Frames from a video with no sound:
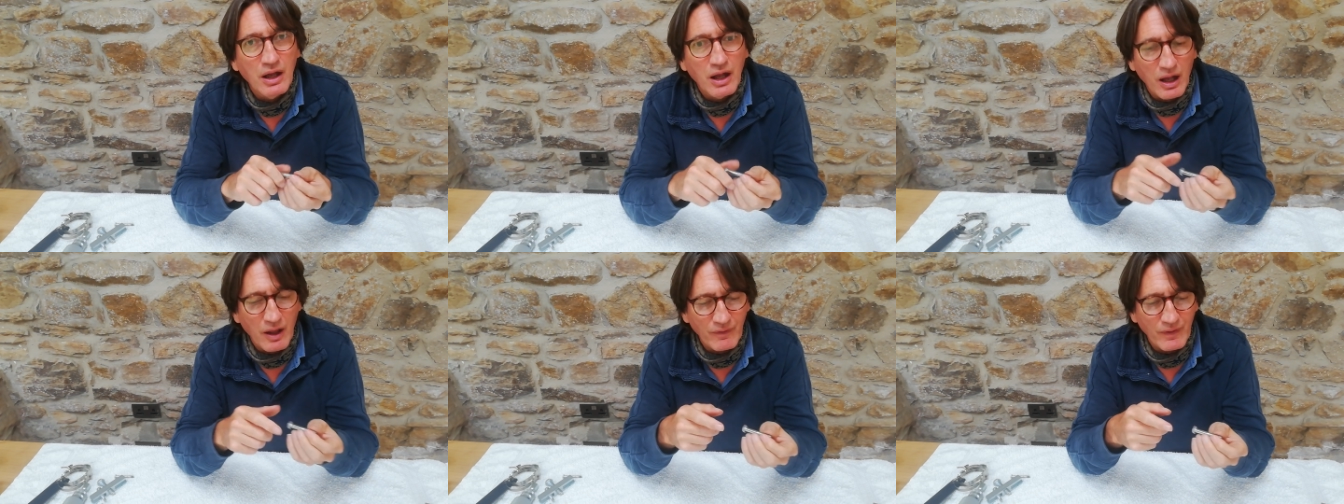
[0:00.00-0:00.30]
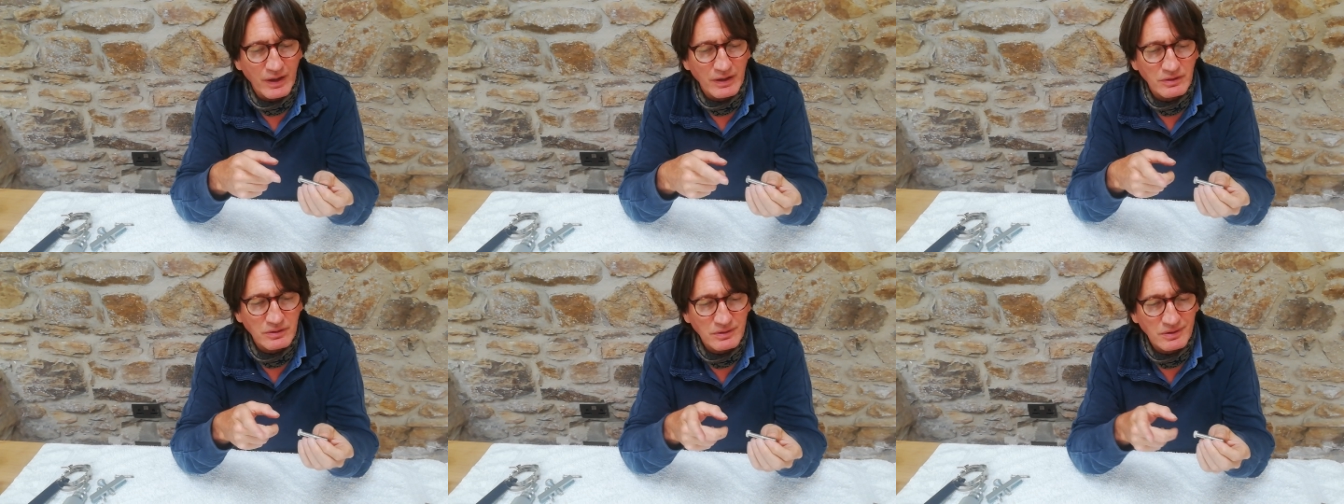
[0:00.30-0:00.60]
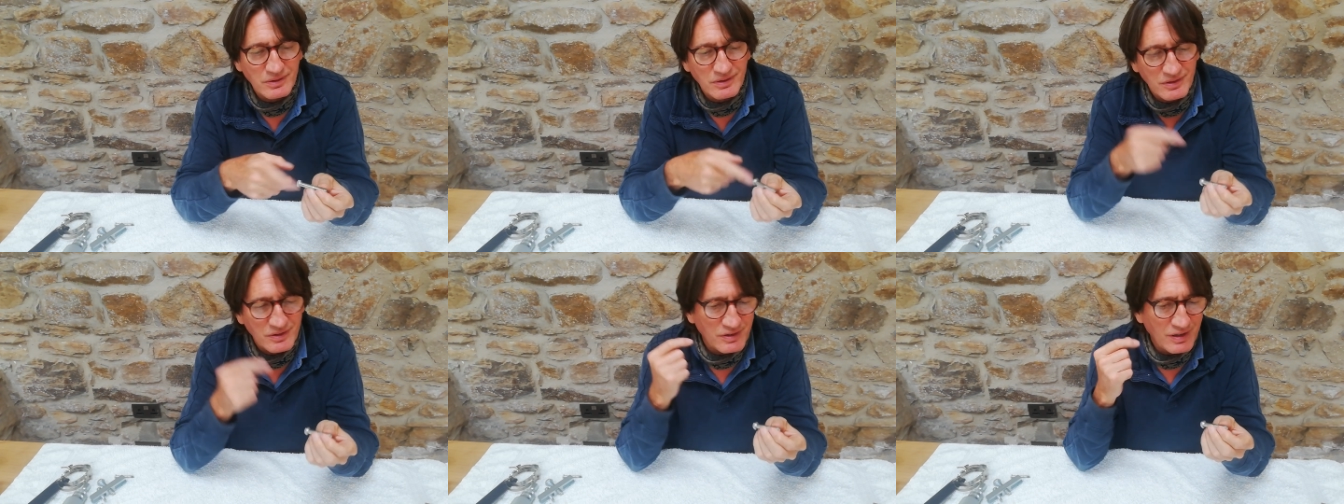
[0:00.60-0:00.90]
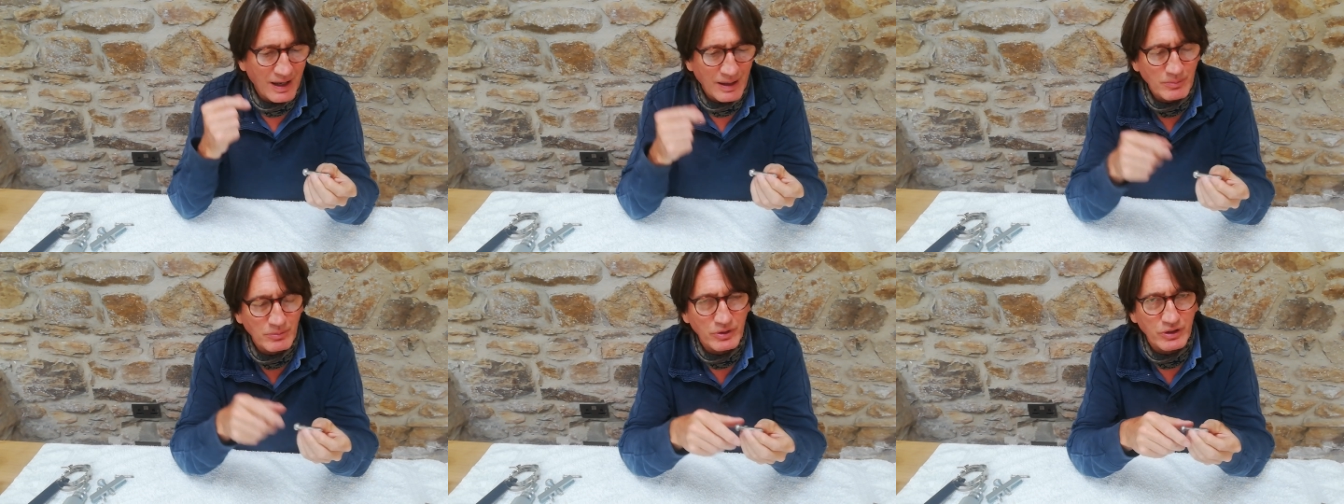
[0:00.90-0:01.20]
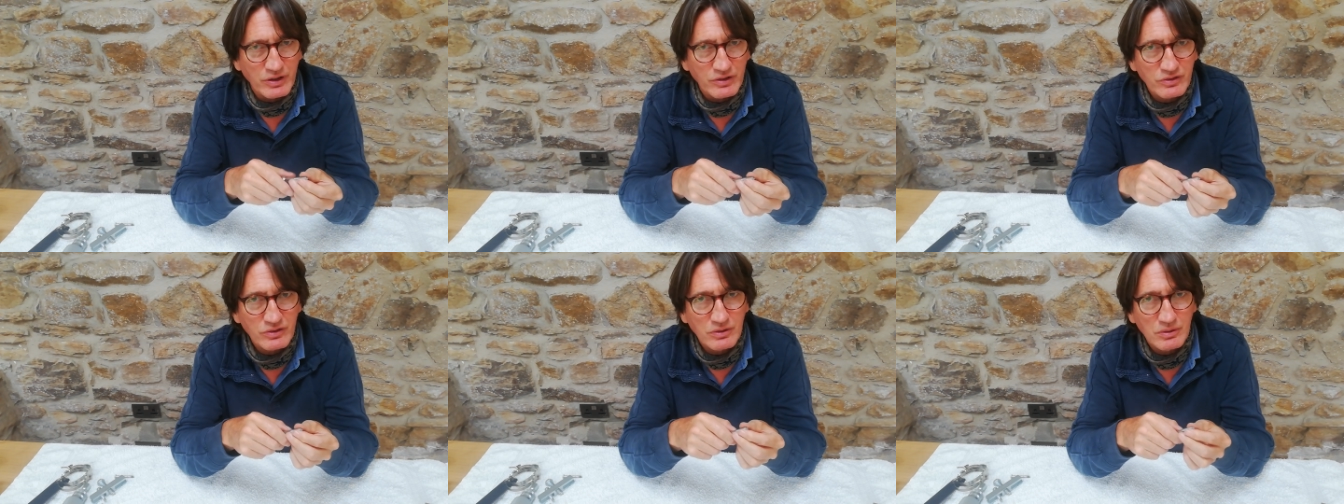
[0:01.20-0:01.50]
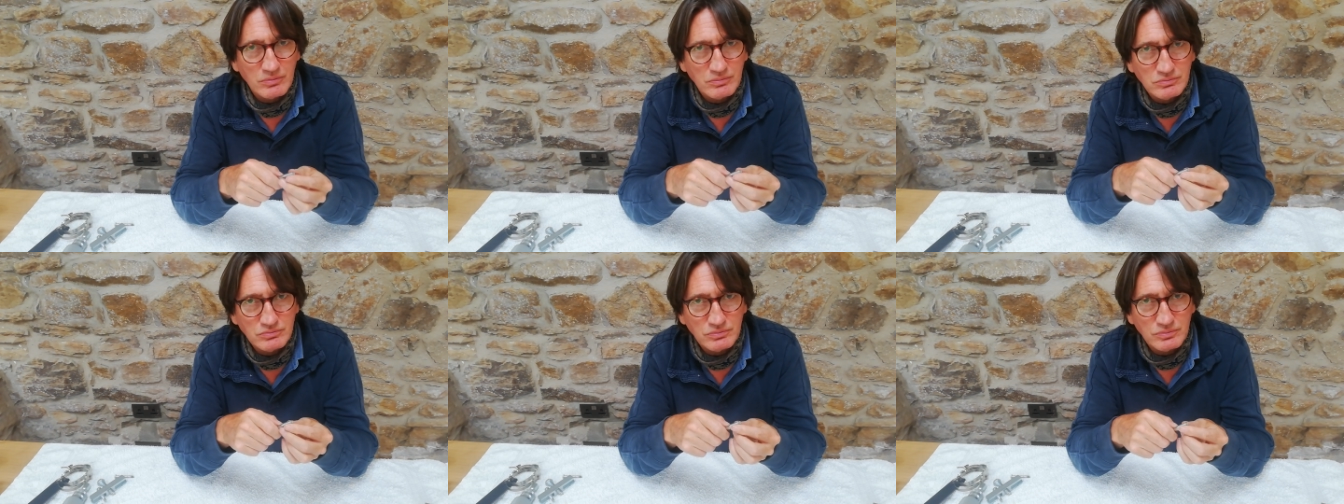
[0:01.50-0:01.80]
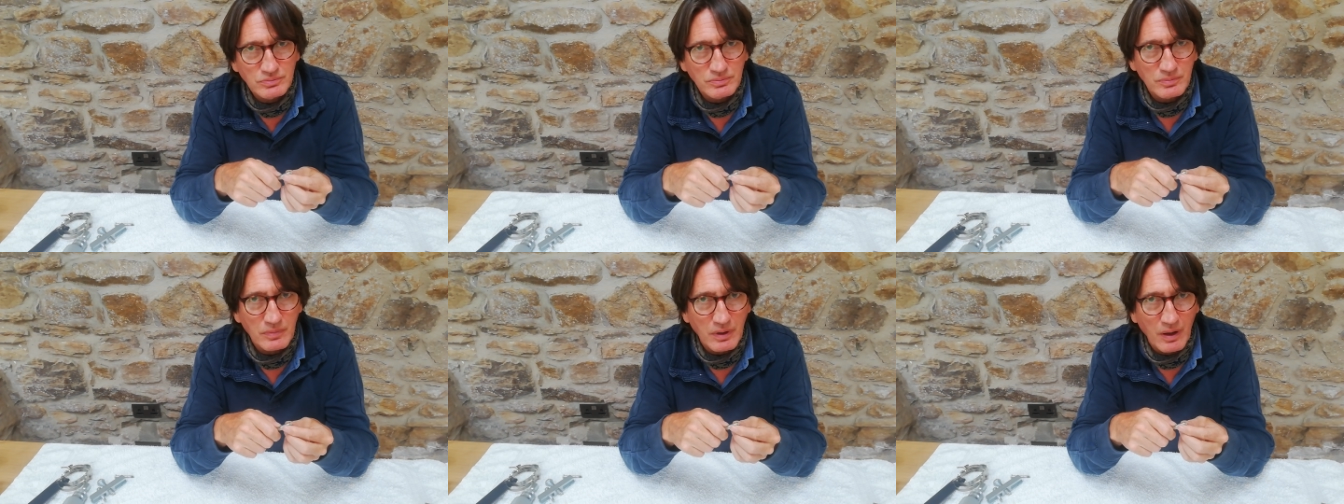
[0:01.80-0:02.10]
and then tap this,
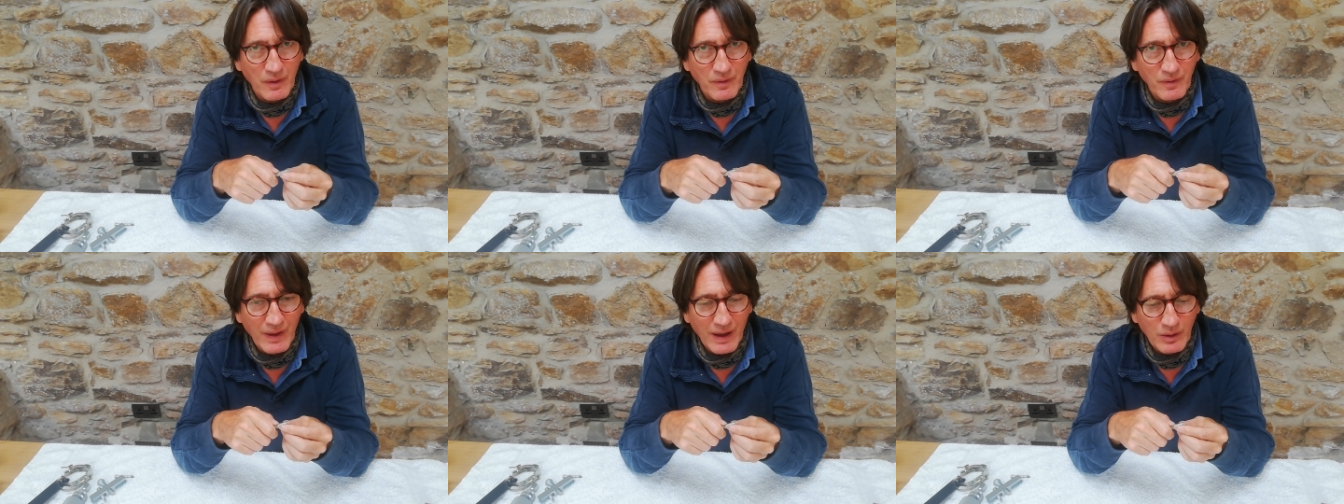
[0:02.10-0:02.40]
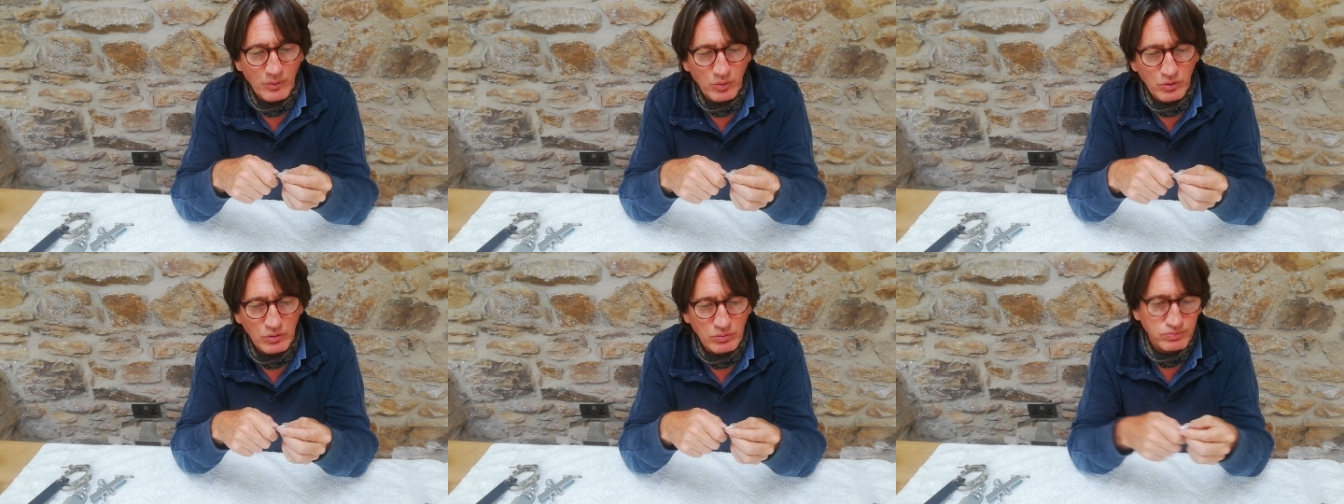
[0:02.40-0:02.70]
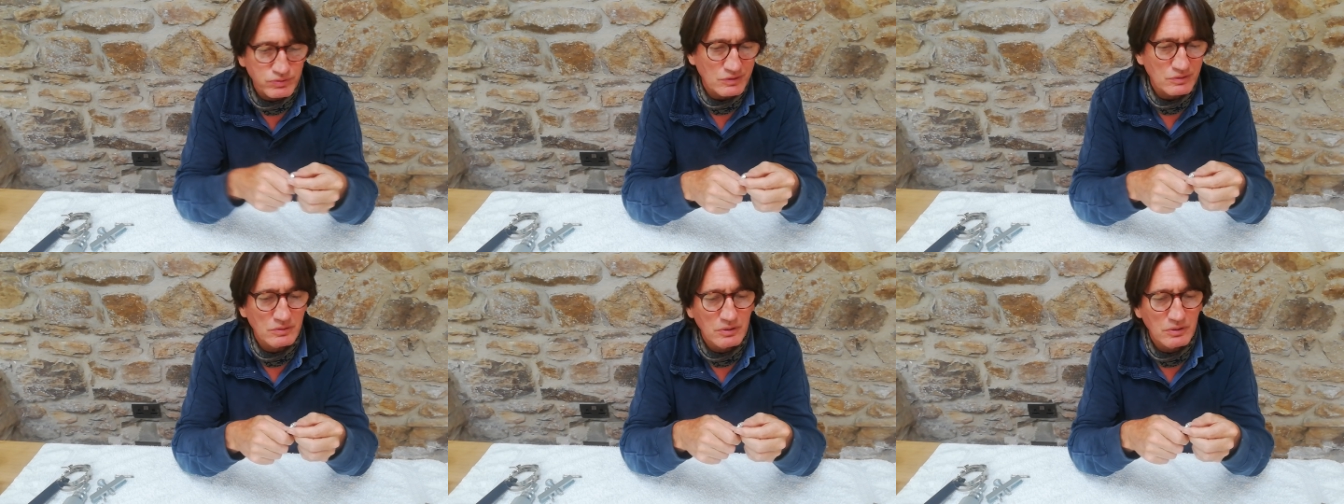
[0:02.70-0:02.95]
and that will